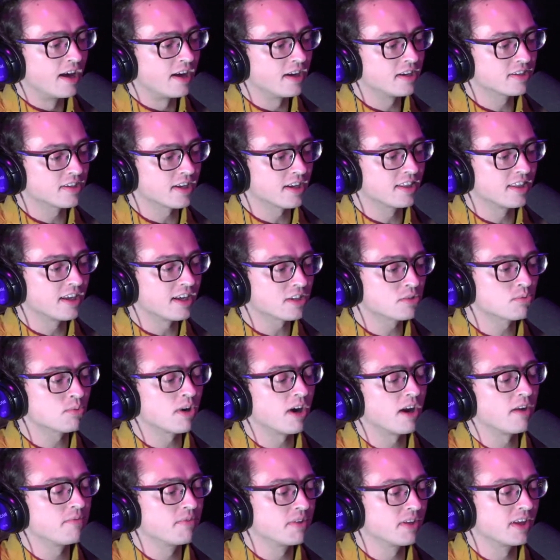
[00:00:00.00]
It's like that's where
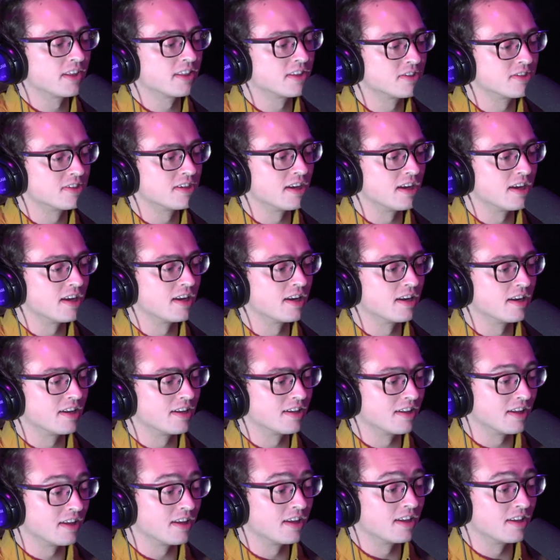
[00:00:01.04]
I feel like the scene,
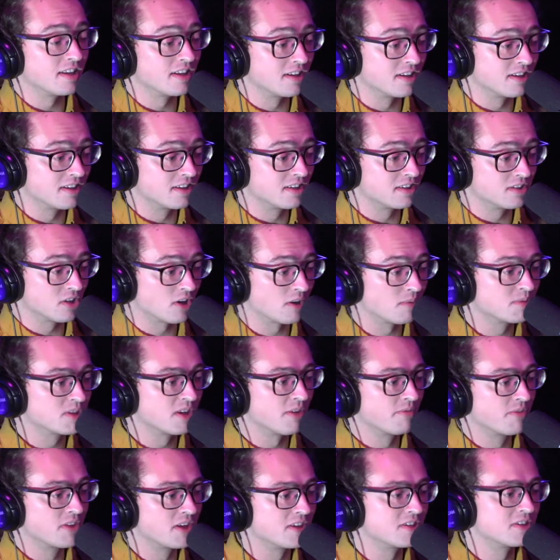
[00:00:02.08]
in terms
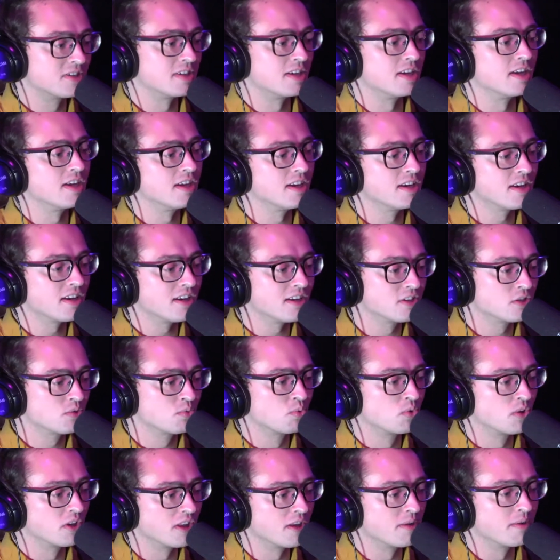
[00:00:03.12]
of the scene, is
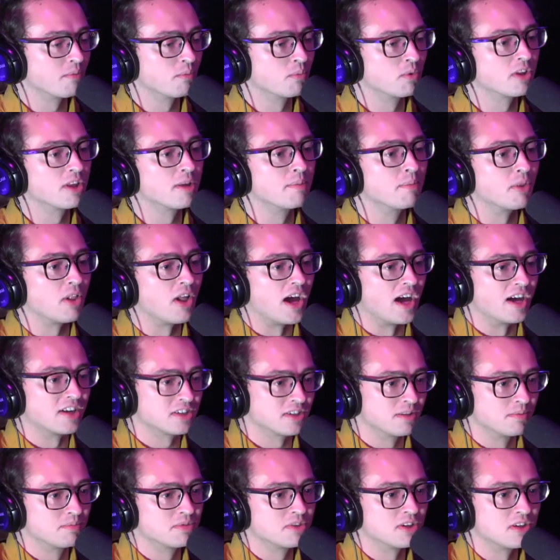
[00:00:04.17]
really really
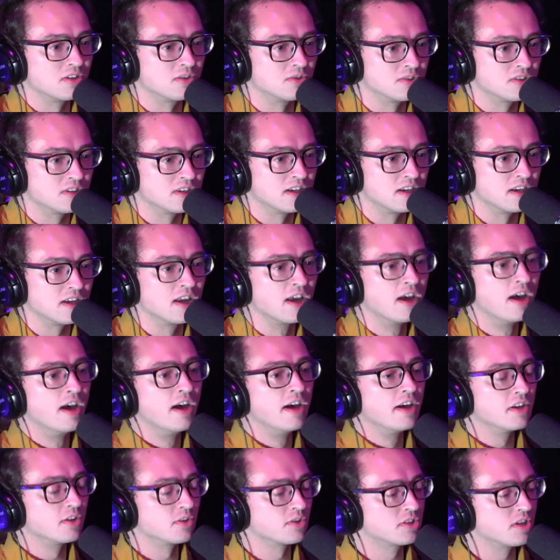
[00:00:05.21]
blossoms, and you'll see
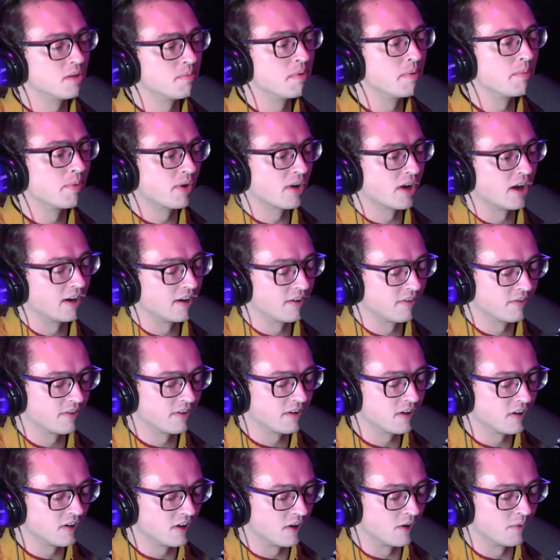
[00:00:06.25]
people kind of
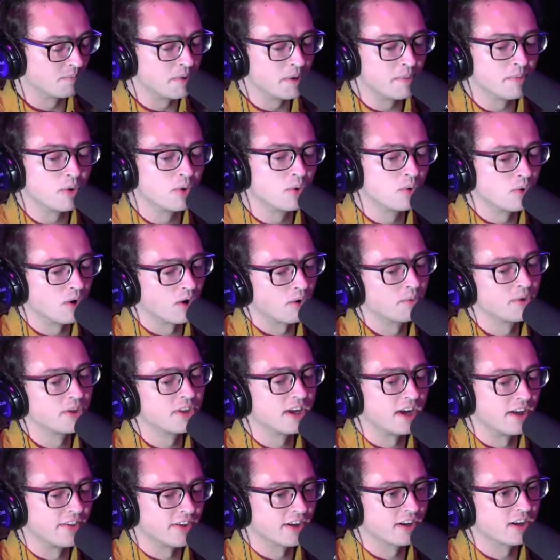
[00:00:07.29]
people who are
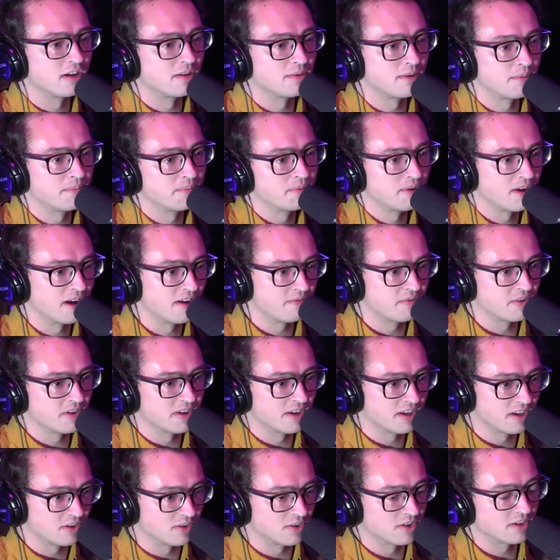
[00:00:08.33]
really on the come up. I feel
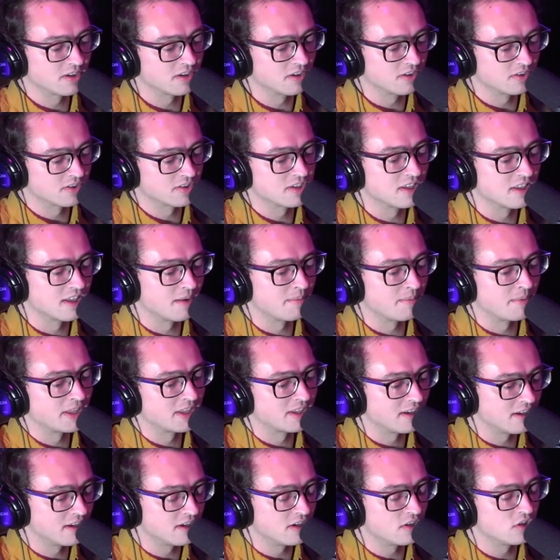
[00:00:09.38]
like you'll see them at
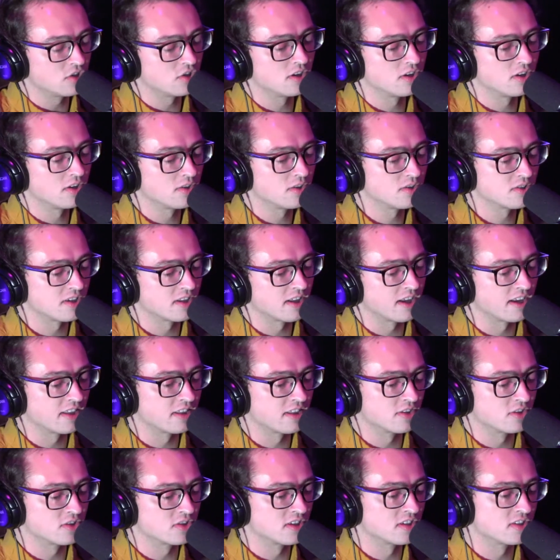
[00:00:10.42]
the indie shows, and like
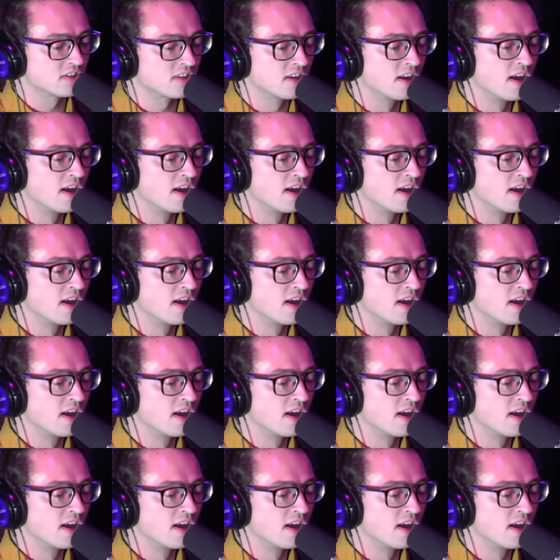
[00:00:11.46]
there's this